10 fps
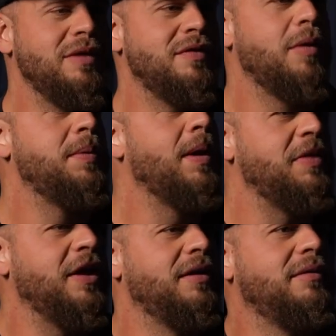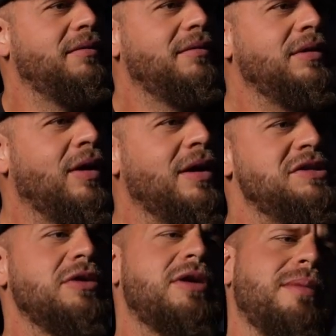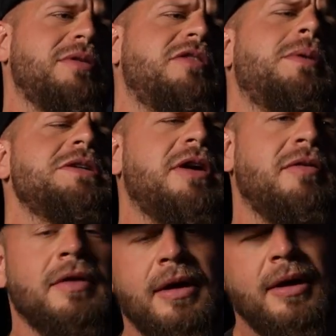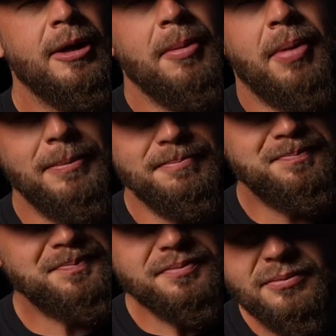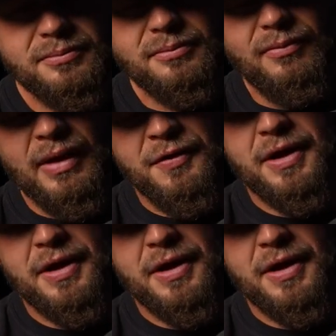wouldn't even open up then. You know, I still kept it to myself. But if